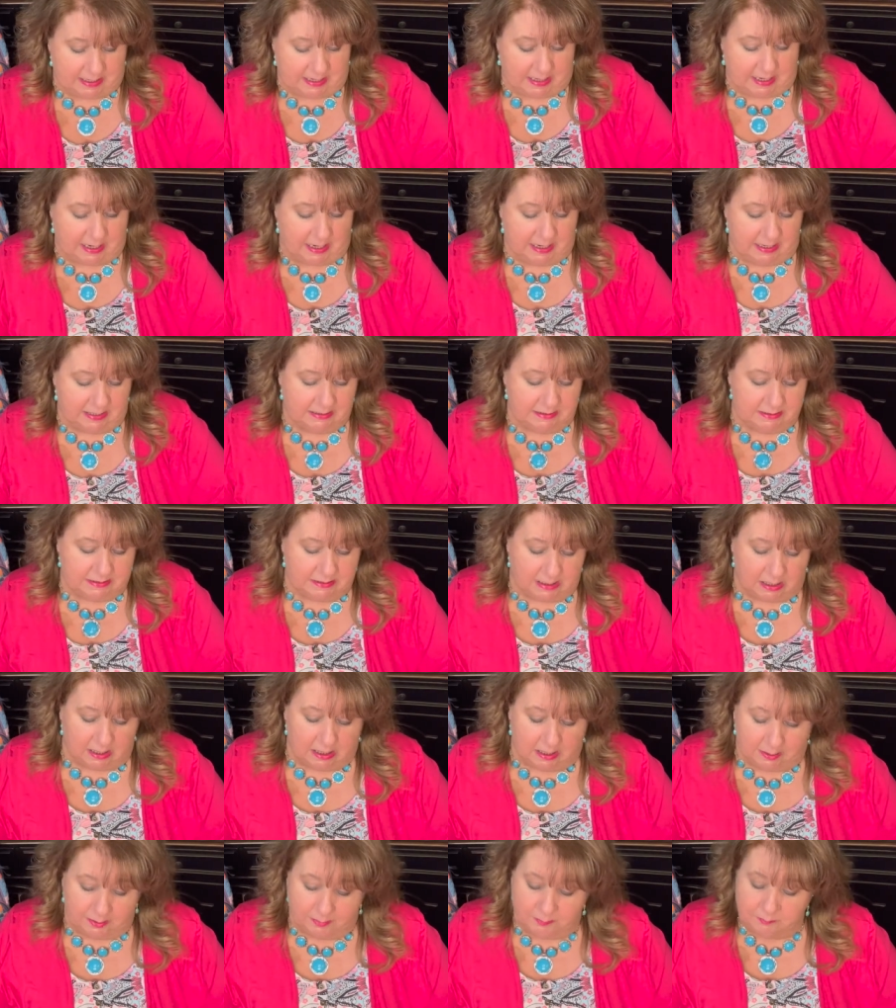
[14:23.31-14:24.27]
And
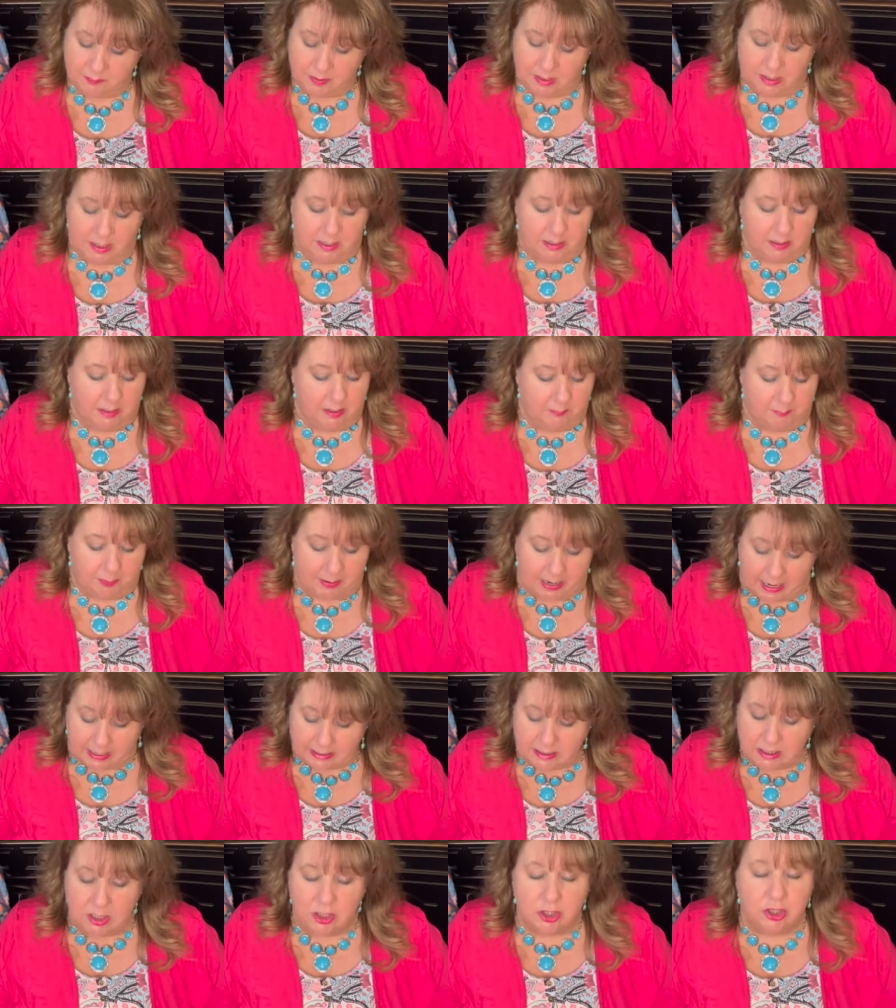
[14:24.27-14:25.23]
uh,
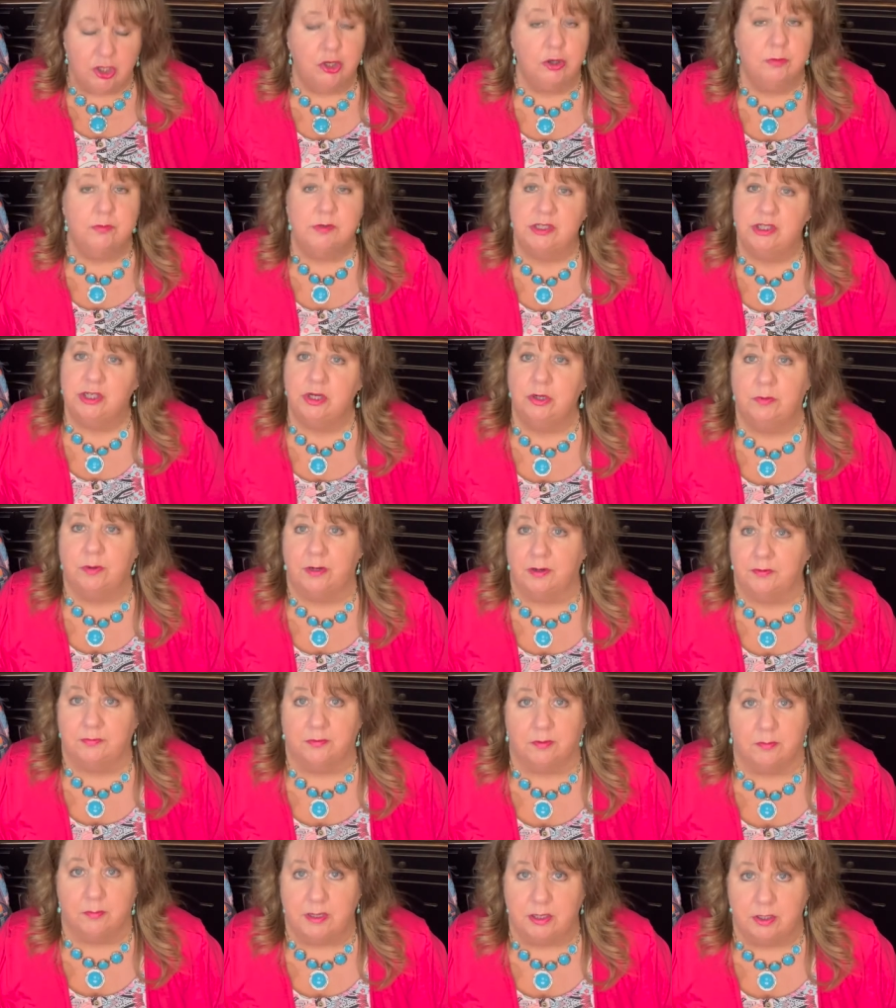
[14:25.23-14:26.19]
packing cubes do it
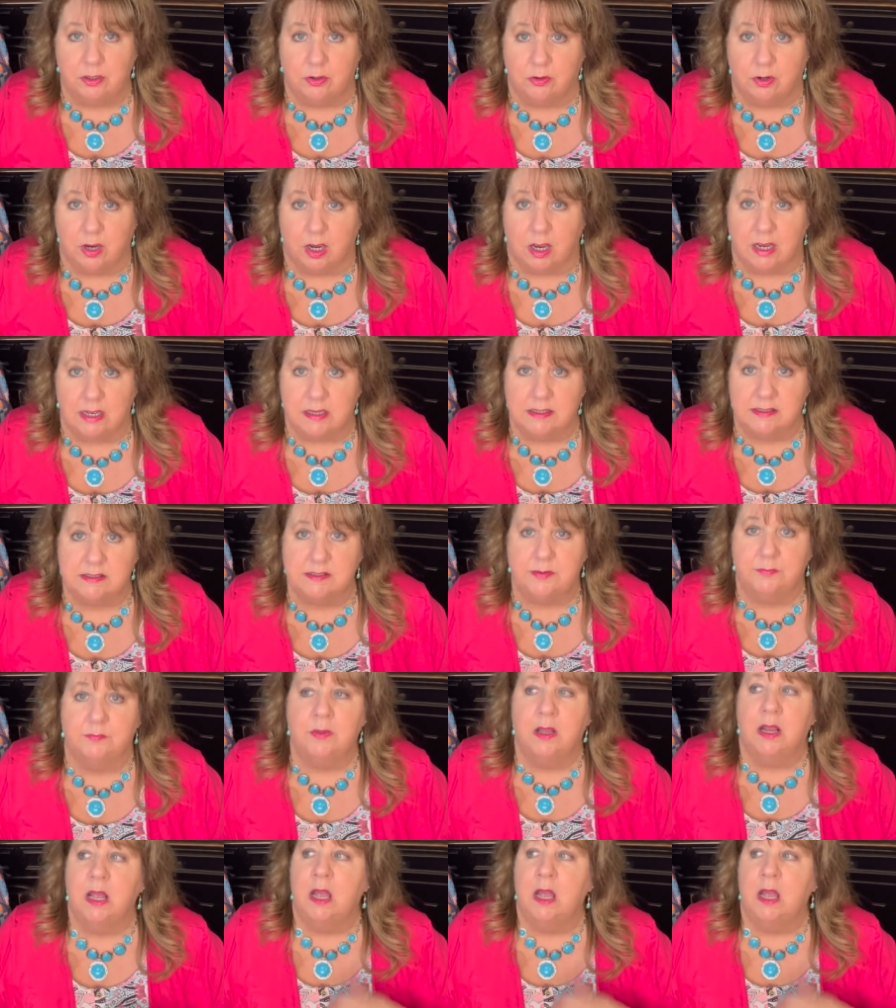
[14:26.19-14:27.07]
for me, you guys.